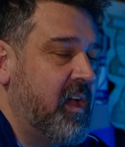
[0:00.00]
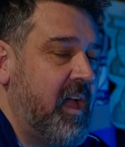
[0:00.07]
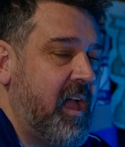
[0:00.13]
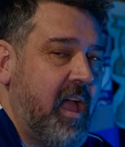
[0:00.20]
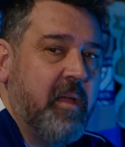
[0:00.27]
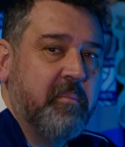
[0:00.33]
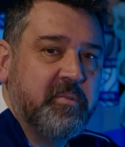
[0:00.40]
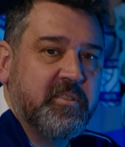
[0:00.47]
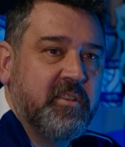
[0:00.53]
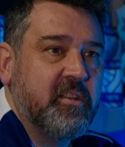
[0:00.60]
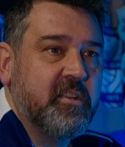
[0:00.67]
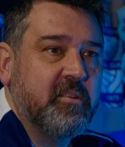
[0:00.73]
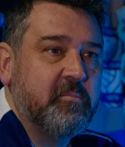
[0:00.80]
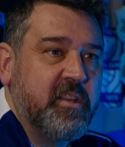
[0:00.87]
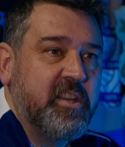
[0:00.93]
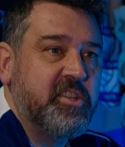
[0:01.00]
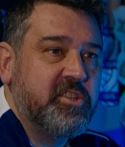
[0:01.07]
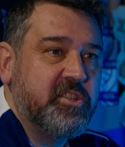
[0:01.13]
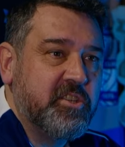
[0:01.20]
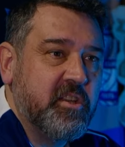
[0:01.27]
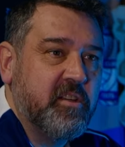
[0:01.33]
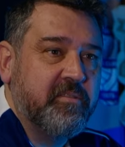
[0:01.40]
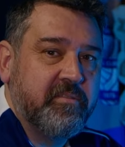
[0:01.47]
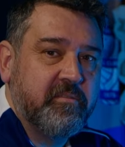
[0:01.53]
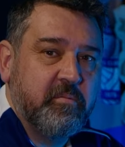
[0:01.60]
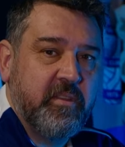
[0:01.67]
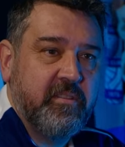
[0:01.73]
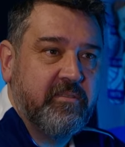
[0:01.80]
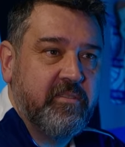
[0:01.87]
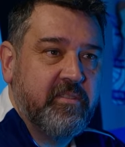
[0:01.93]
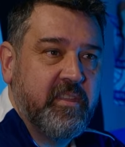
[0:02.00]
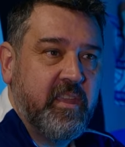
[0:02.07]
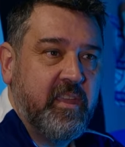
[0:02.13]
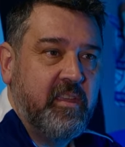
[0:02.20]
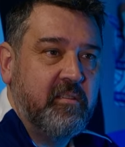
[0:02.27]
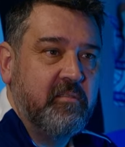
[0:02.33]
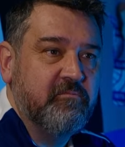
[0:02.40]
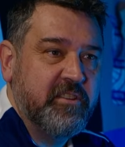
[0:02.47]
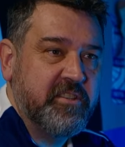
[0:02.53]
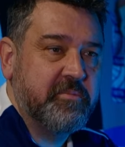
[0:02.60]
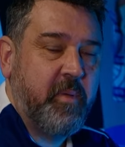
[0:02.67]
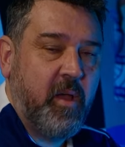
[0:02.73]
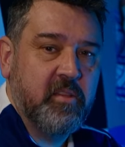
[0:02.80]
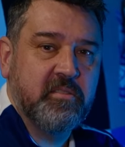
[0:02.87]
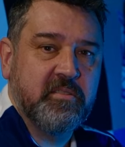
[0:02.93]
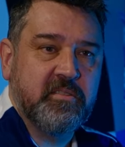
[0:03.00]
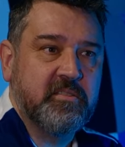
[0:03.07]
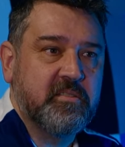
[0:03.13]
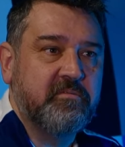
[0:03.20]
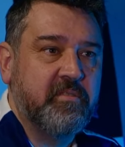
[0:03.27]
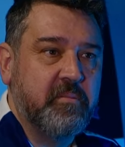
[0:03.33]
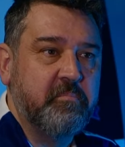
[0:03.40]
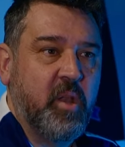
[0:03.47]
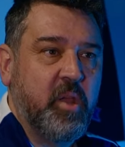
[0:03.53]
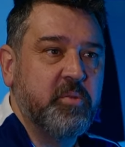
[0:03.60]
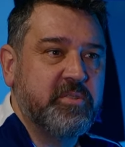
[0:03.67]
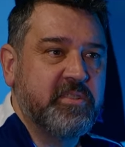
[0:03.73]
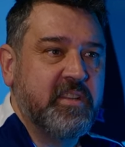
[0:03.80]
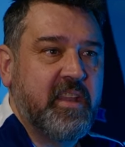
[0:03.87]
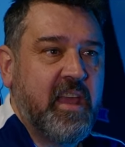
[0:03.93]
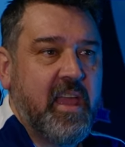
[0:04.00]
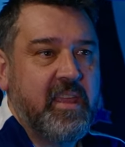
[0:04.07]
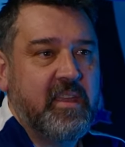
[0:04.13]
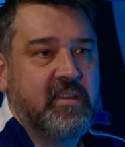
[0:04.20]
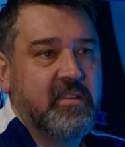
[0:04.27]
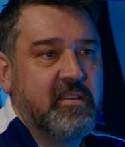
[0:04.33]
Absolutely chuffed with the response from Blues today.